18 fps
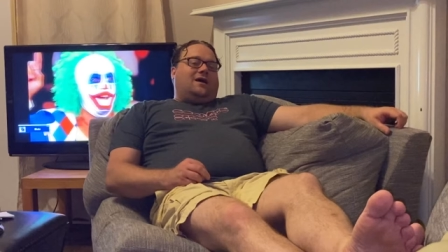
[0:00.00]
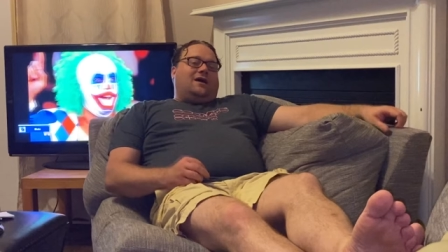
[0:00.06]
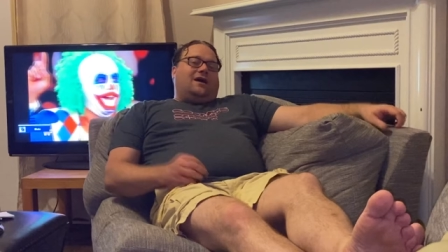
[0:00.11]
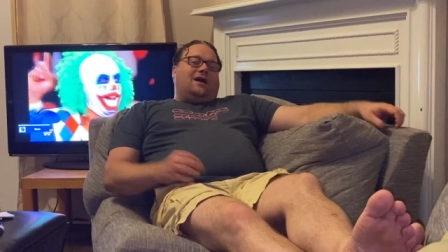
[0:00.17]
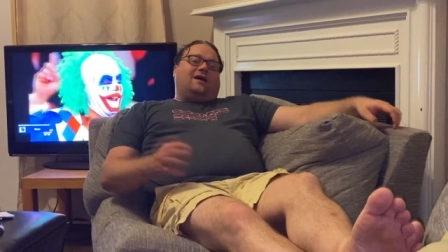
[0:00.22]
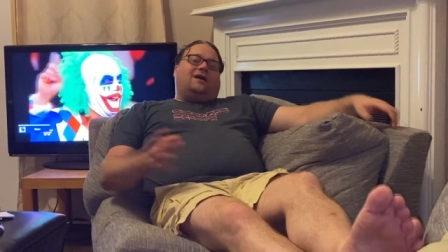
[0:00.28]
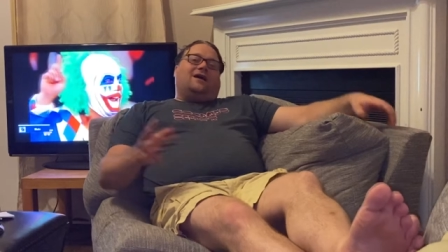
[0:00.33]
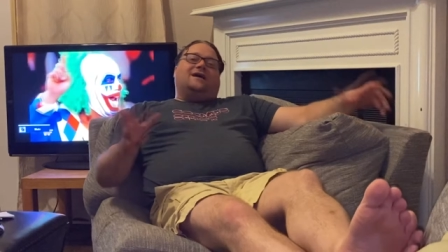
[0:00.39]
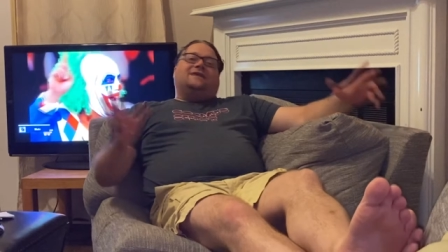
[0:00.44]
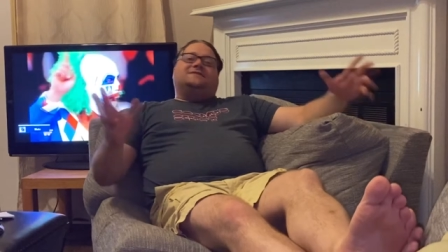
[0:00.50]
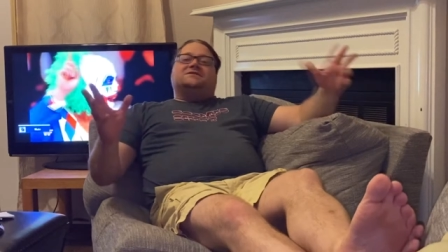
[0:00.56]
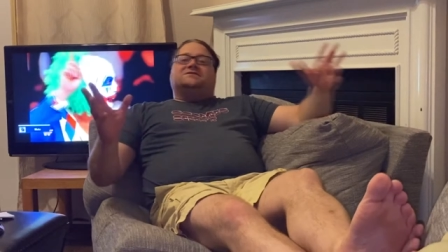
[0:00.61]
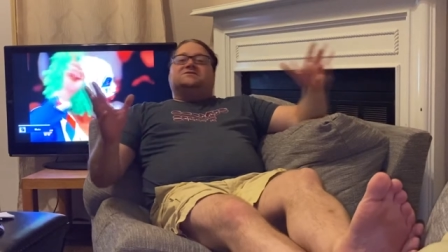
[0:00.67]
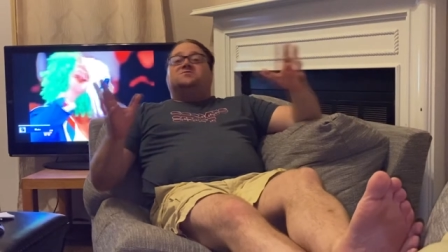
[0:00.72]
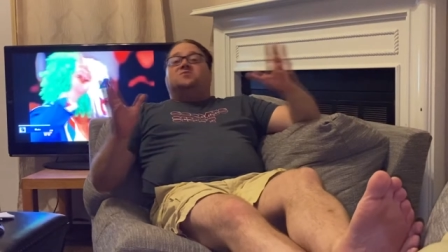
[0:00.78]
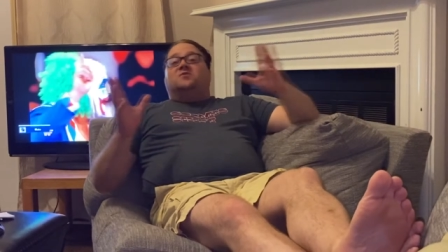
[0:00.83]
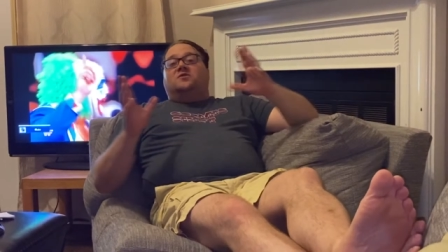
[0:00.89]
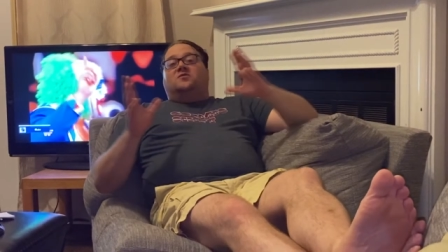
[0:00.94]
Hey guys, I
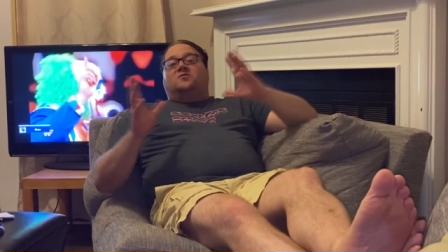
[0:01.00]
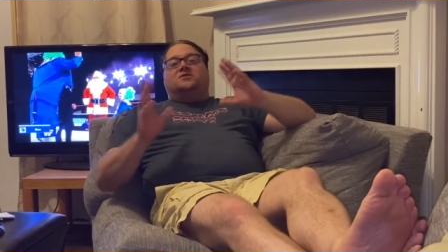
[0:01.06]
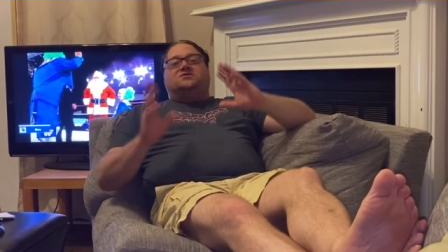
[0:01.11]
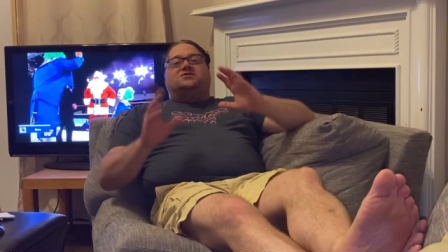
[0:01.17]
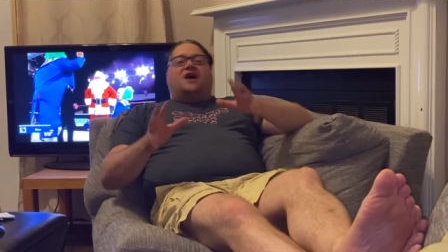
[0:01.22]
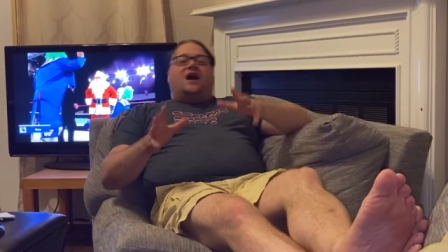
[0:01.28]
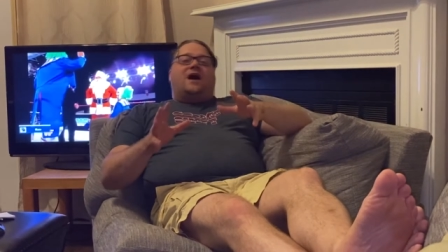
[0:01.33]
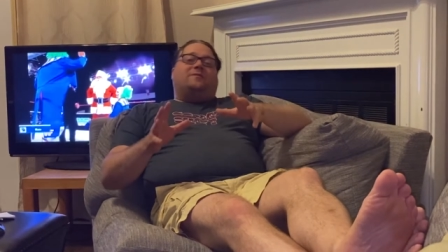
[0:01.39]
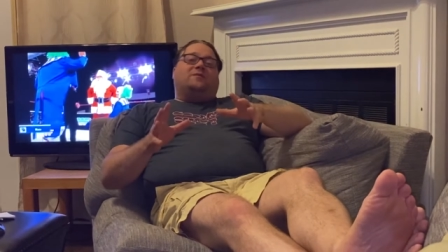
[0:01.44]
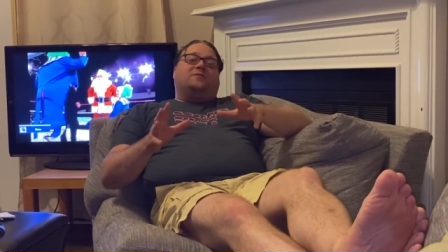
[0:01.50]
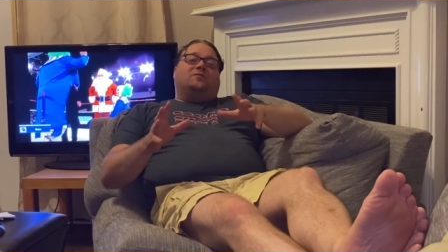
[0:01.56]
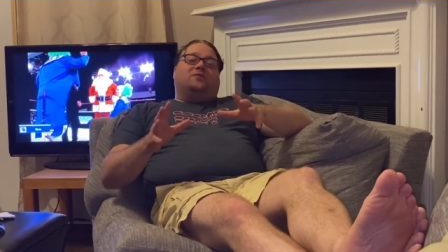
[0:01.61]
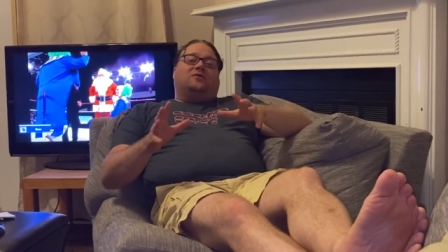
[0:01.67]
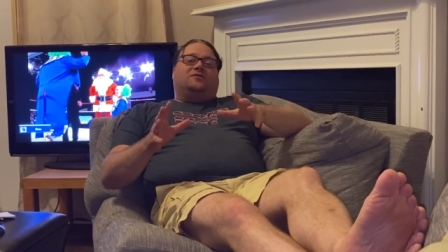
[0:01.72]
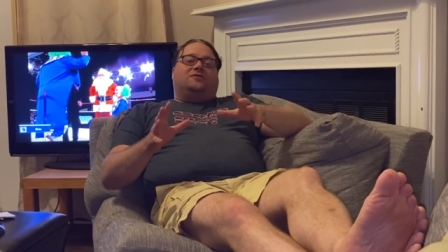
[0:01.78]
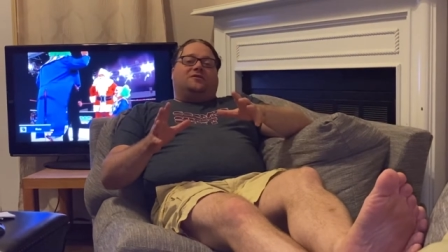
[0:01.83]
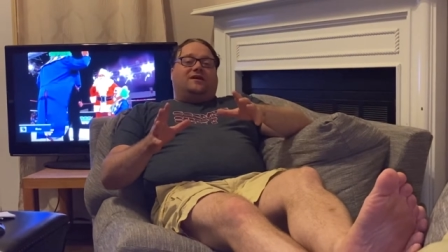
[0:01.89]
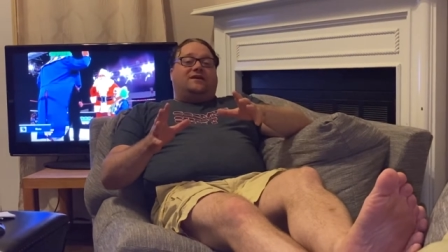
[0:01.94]
just want to wish a happy
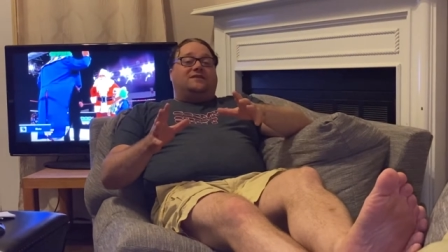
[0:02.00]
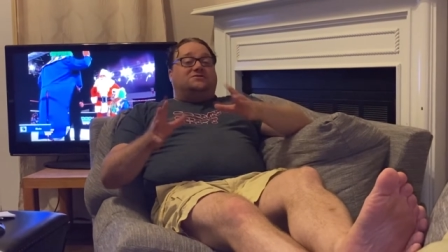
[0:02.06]
birthday